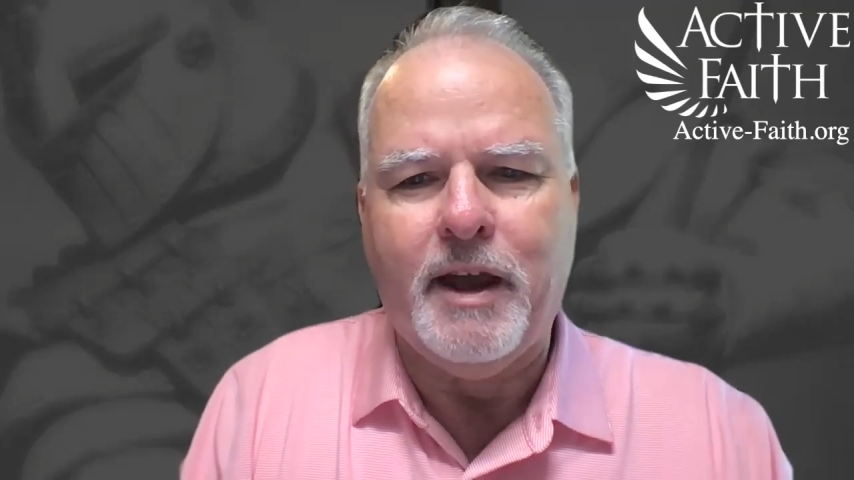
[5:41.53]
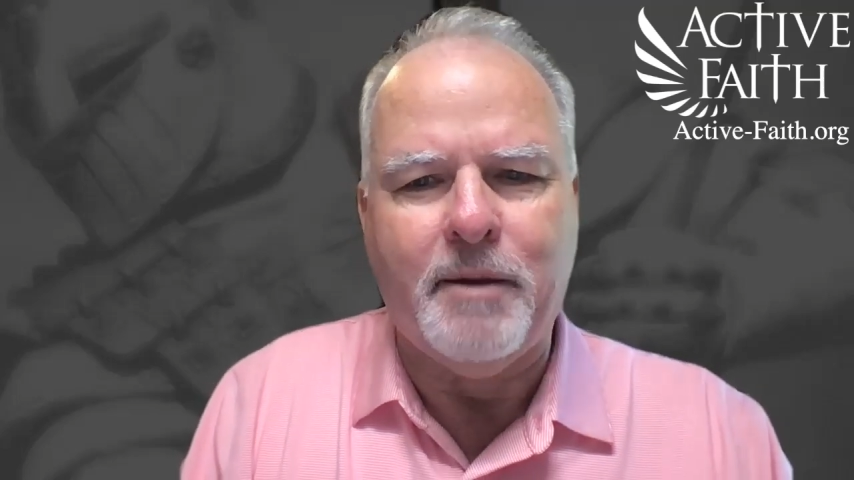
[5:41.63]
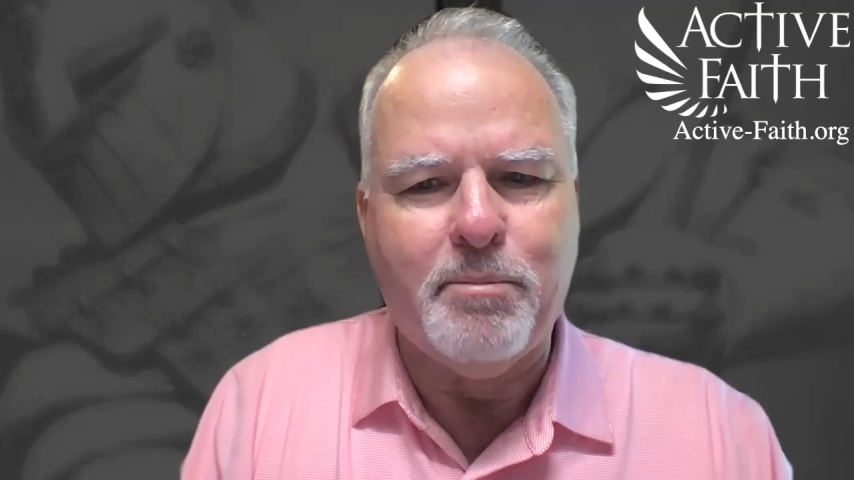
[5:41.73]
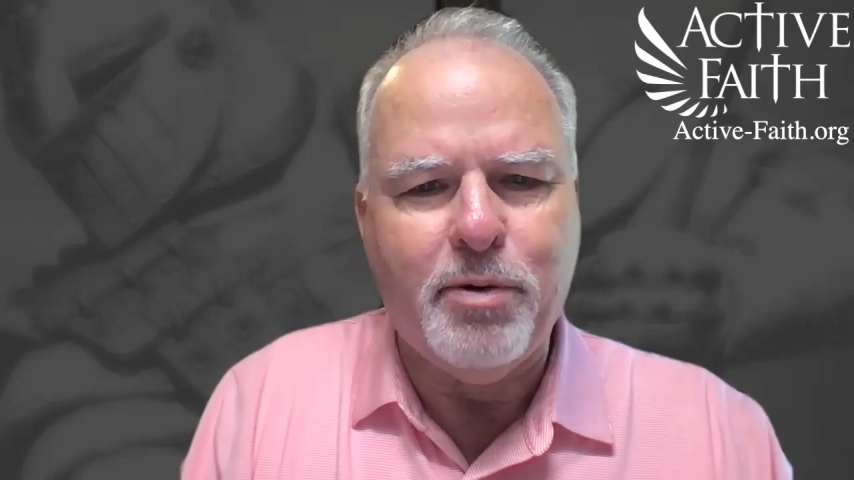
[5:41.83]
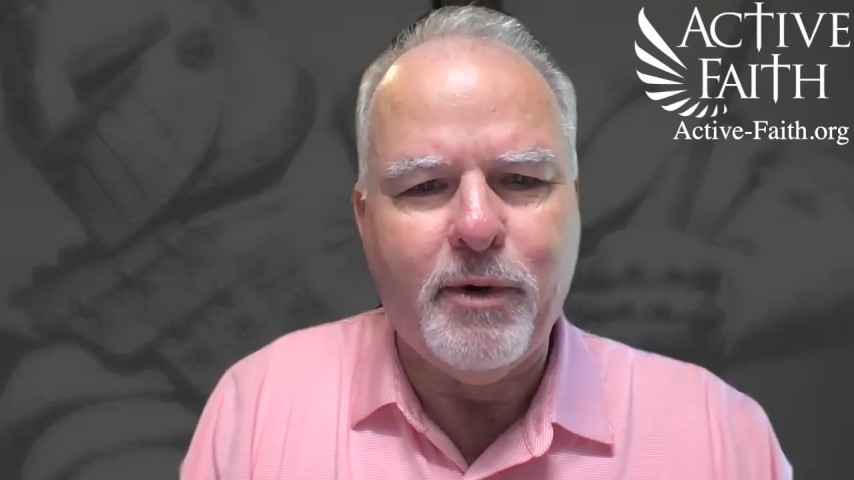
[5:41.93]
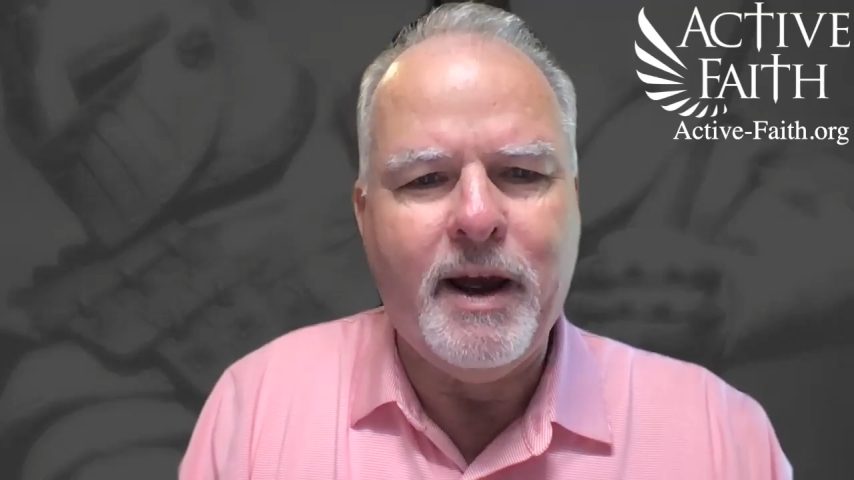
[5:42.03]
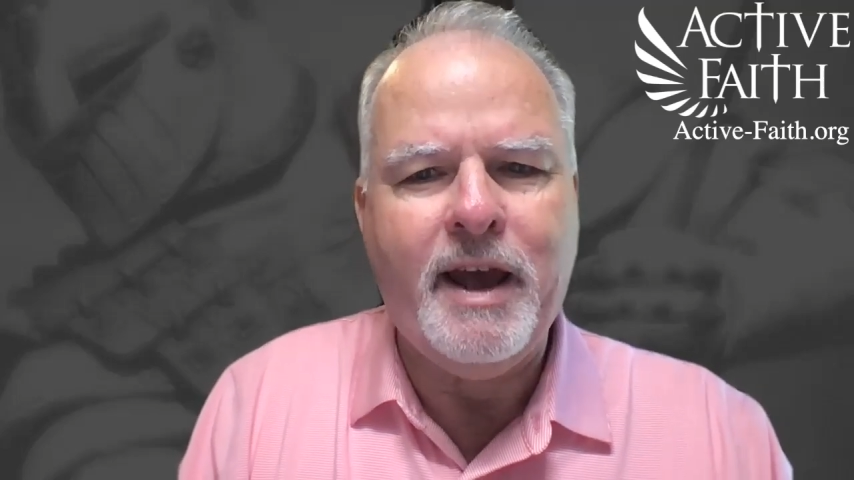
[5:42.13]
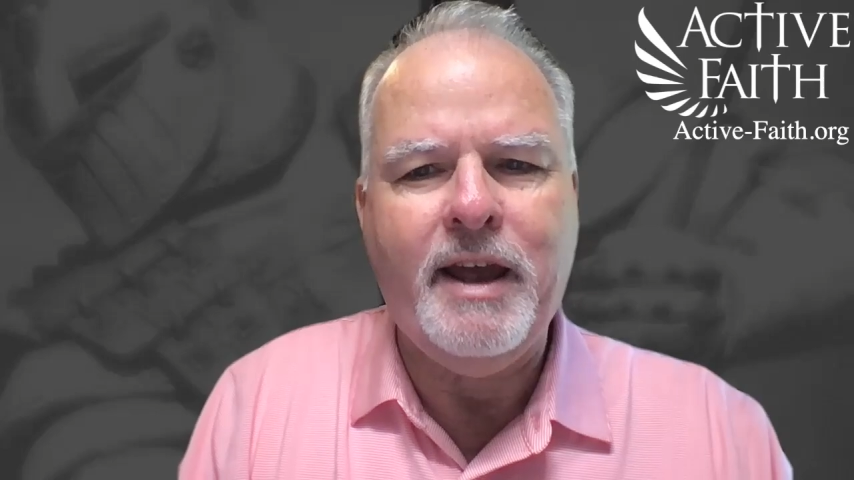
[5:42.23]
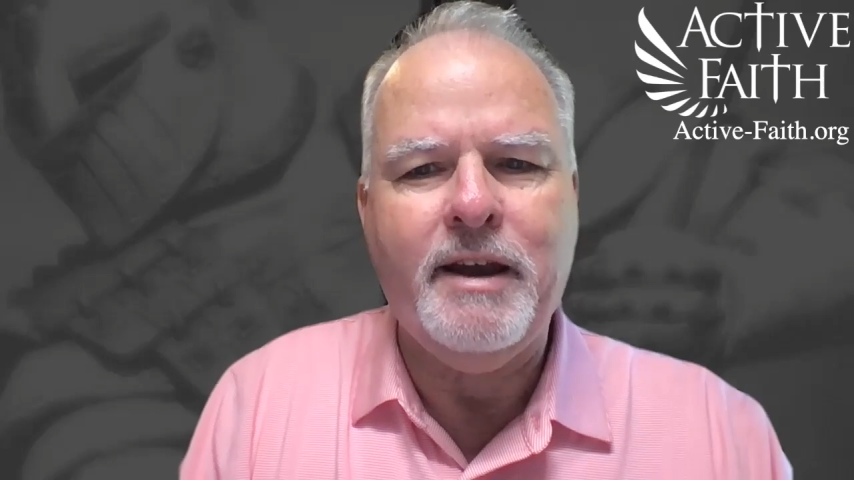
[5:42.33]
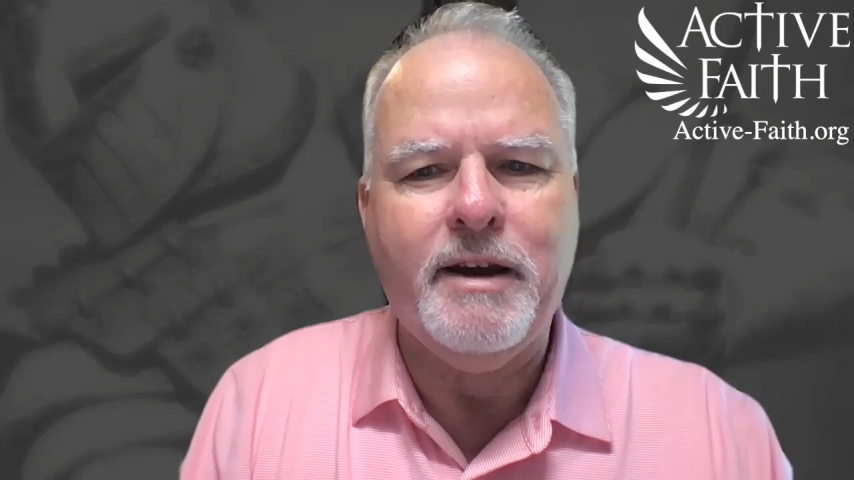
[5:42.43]
and
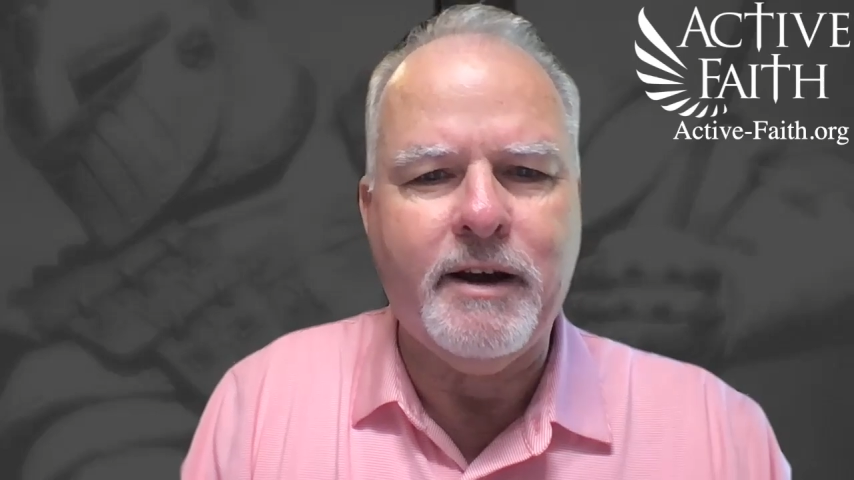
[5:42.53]
pray